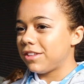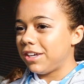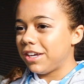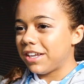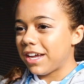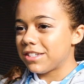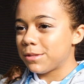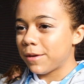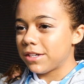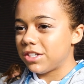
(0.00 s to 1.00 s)
That you can
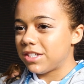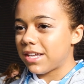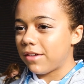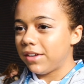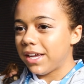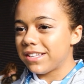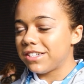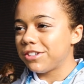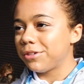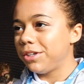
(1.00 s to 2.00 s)
express yourself, you get
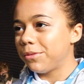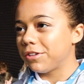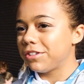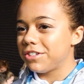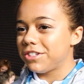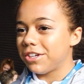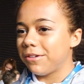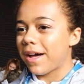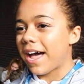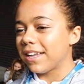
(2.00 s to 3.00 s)
to do what you want to
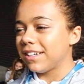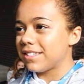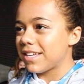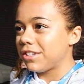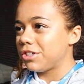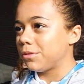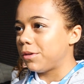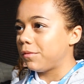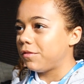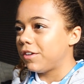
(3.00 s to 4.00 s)
do and it sets you
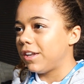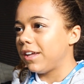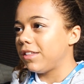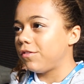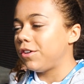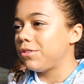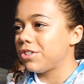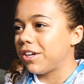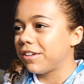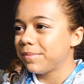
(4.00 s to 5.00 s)
up for like the
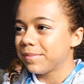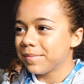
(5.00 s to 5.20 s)
future.